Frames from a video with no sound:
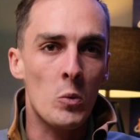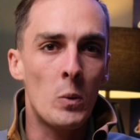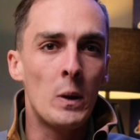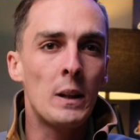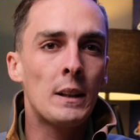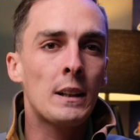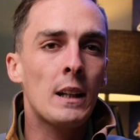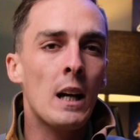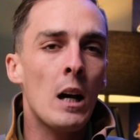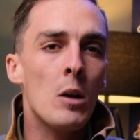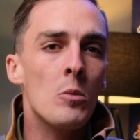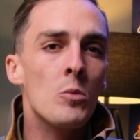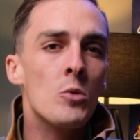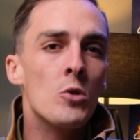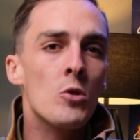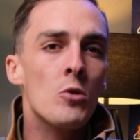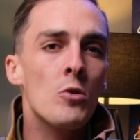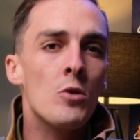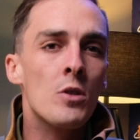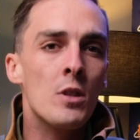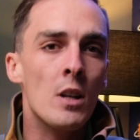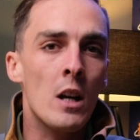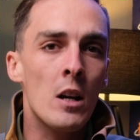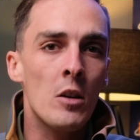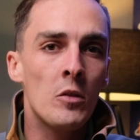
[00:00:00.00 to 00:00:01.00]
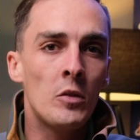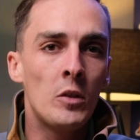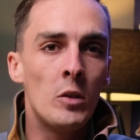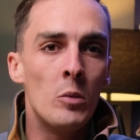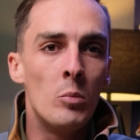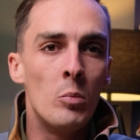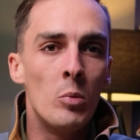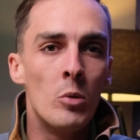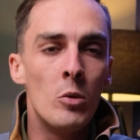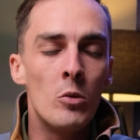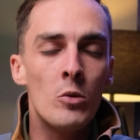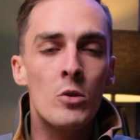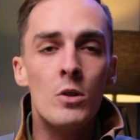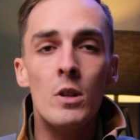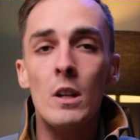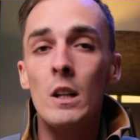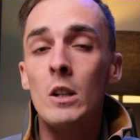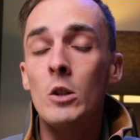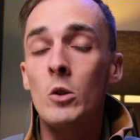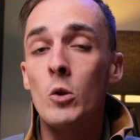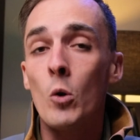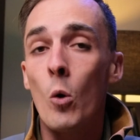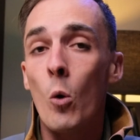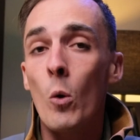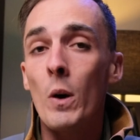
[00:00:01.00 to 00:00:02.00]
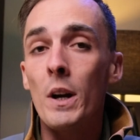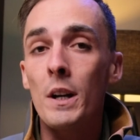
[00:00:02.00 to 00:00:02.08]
when it comes to safety boots in your